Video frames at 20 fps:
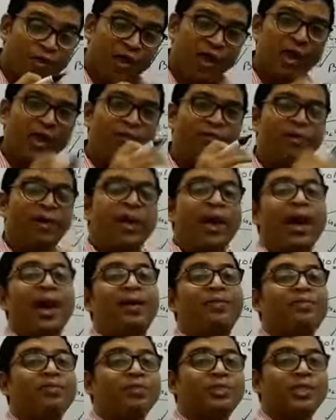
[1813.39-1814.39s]
where we
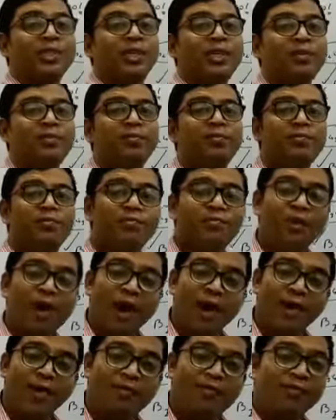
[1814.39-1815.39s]
have to seat
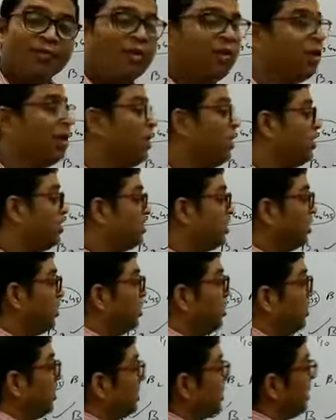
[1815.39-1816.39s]
5
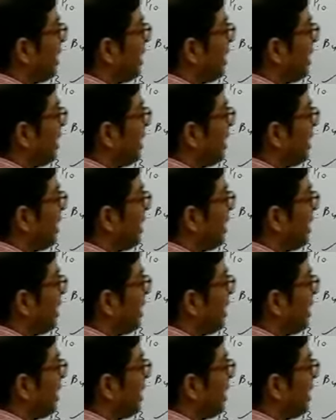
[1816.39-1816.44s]
girls.